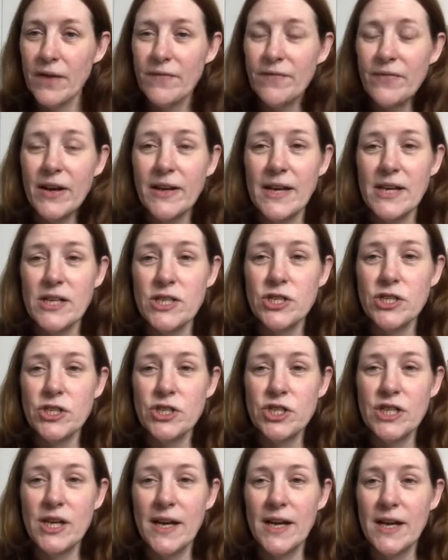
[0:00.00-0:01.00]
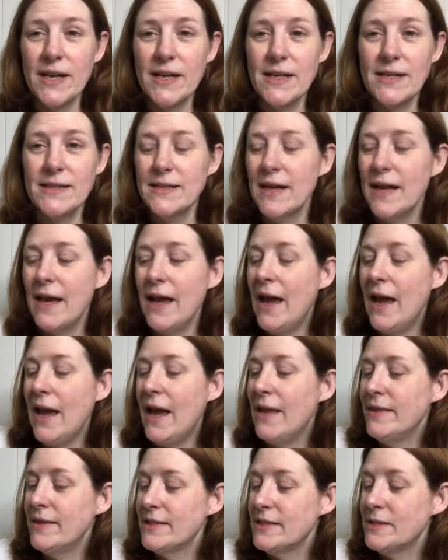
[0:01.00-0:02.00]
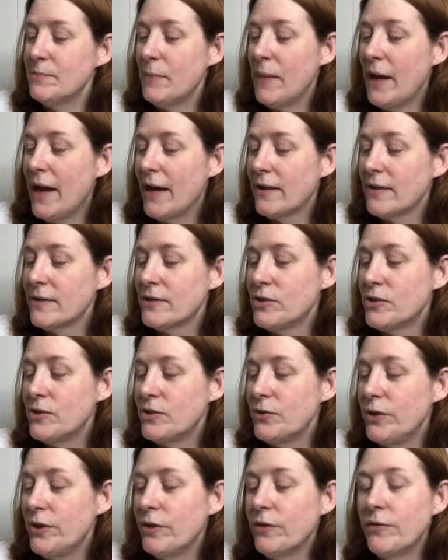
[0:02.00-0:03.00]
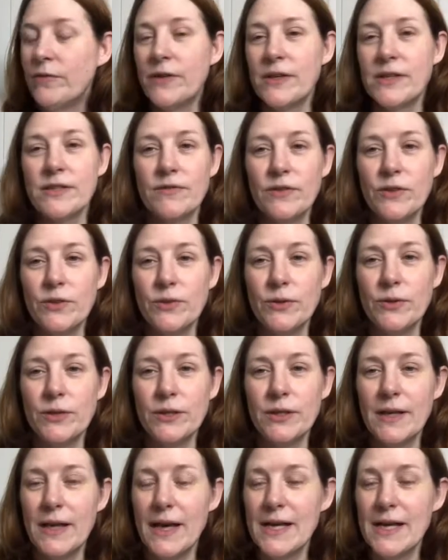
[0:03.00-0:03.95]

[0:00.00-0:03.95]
foundation shades, and this MAC Studio Fix Fluid